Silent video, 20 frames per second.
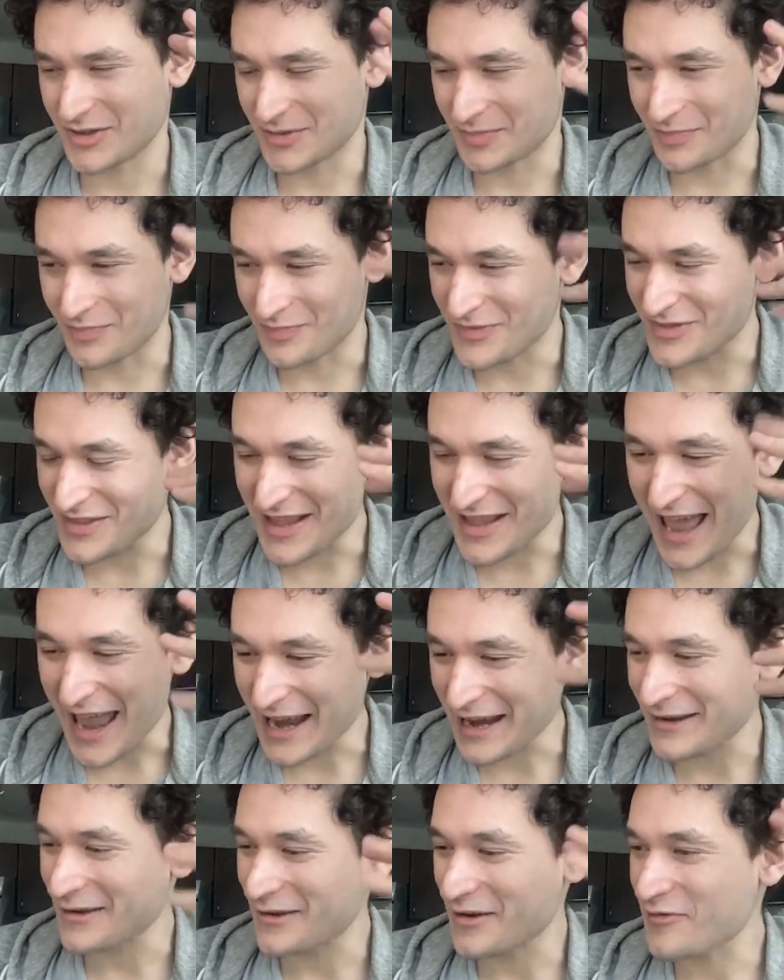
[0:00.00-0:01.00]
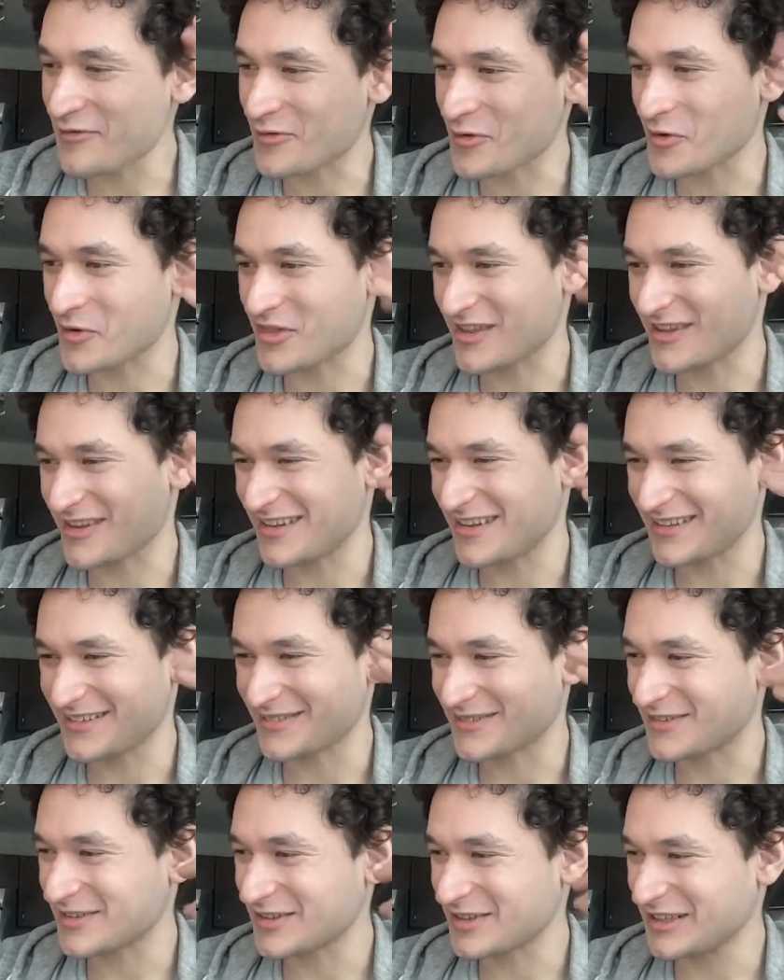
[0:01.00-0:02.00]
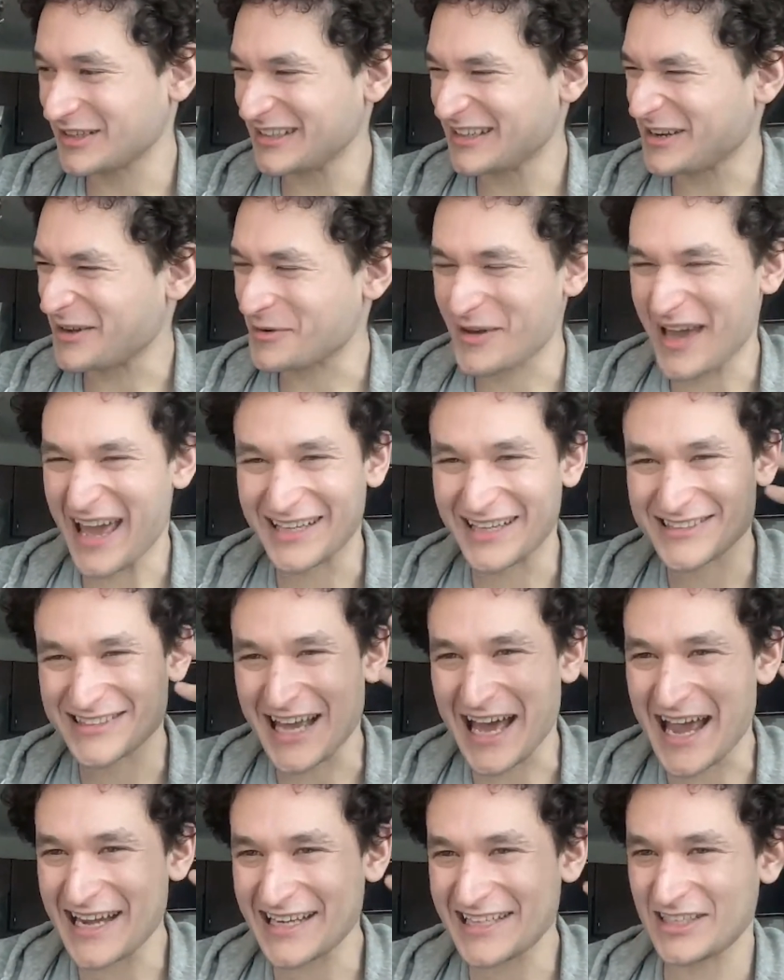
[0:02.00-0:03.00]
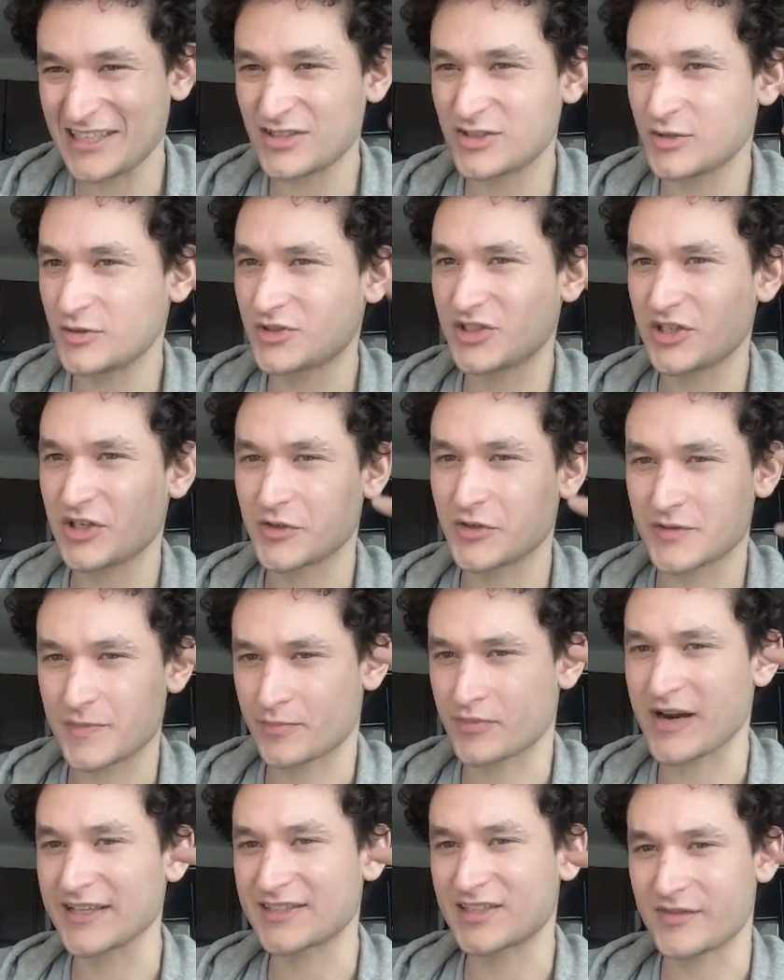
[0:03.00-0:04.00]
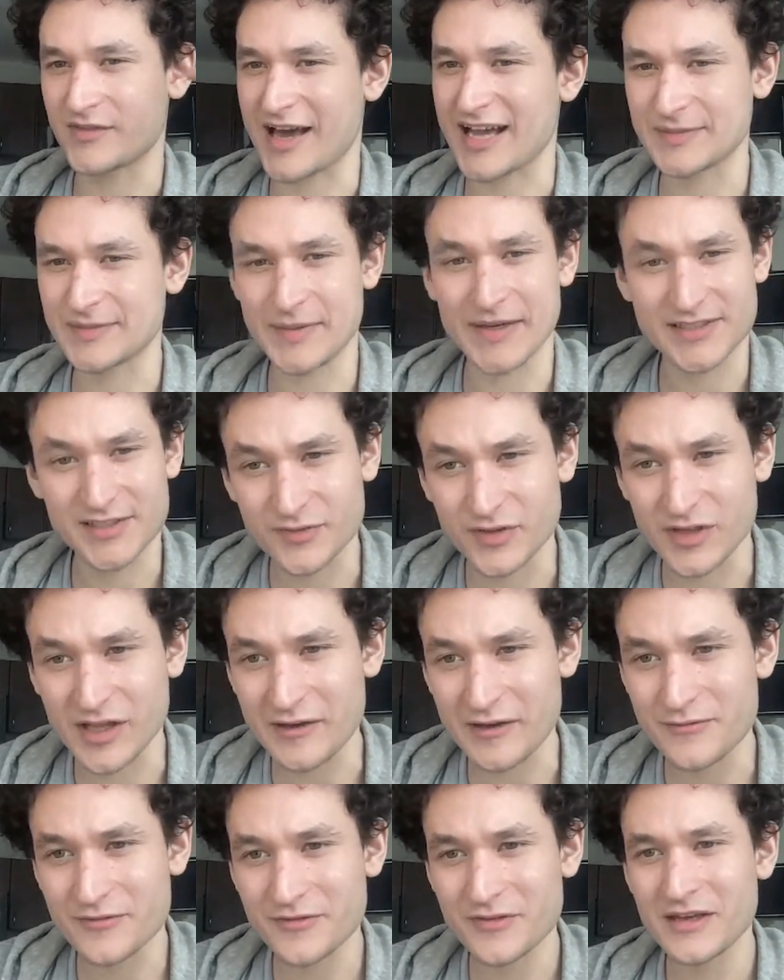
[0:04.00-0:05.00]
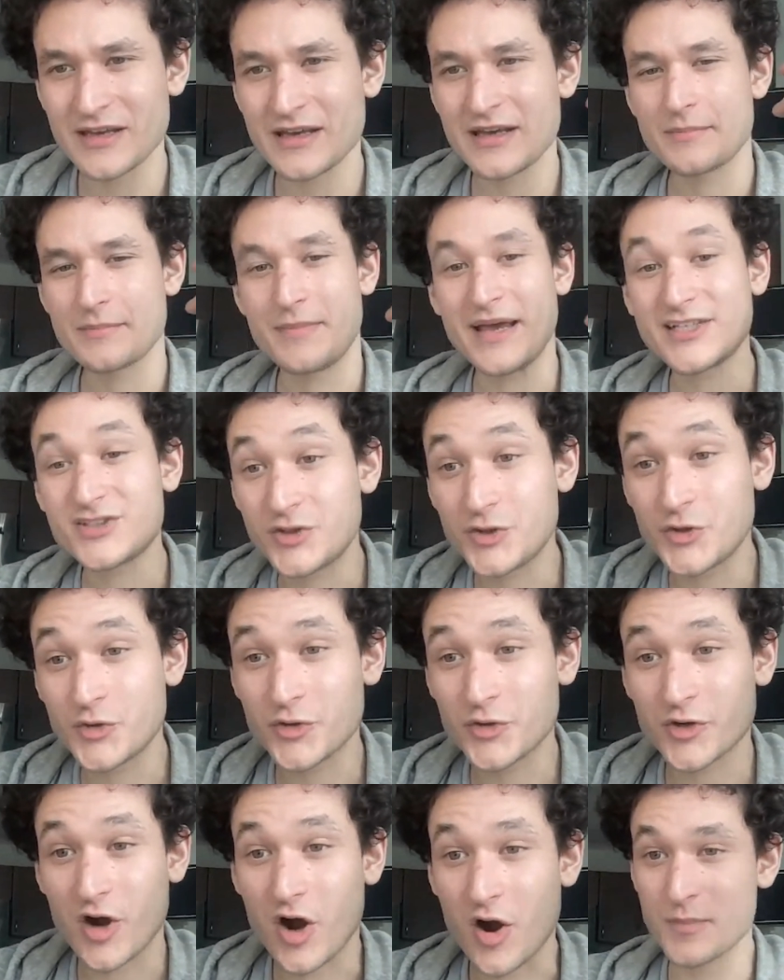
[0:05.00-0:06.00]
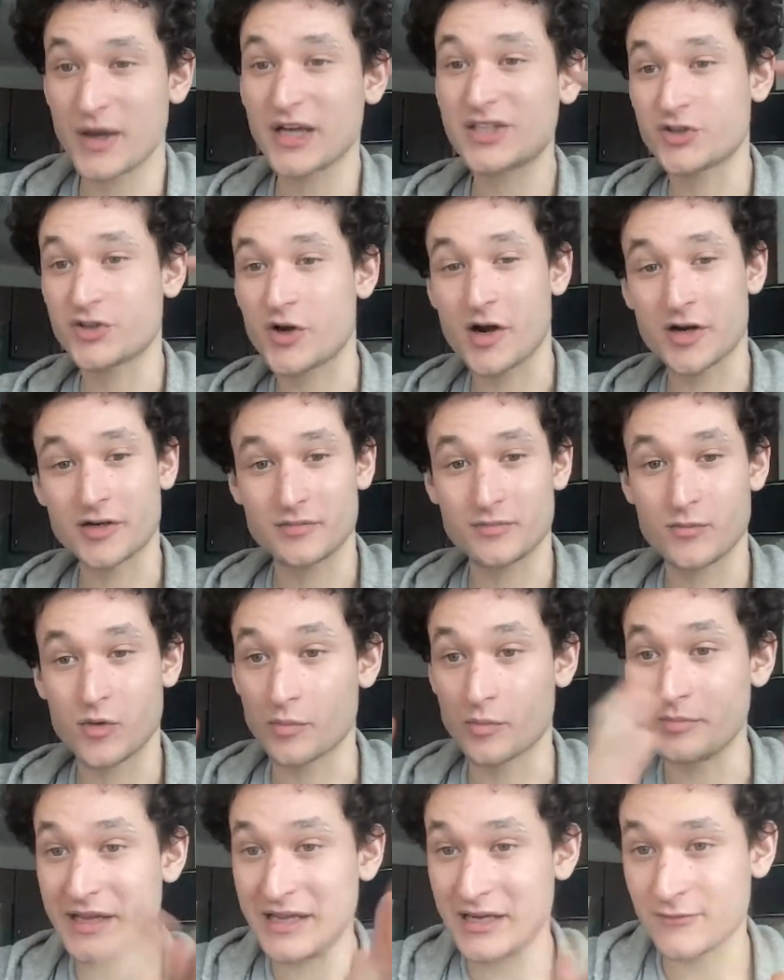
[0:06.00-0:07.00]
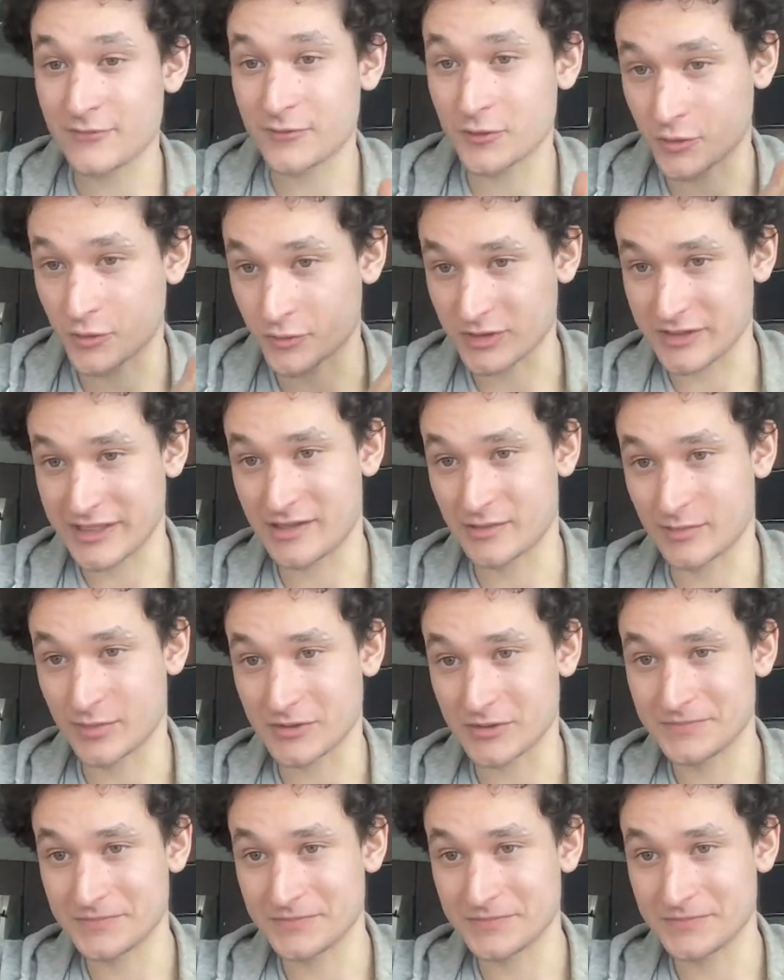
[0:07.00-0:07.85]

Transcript: negative or the anxiety inducing or depressive aspects of life makes your art more meaningful and relatable.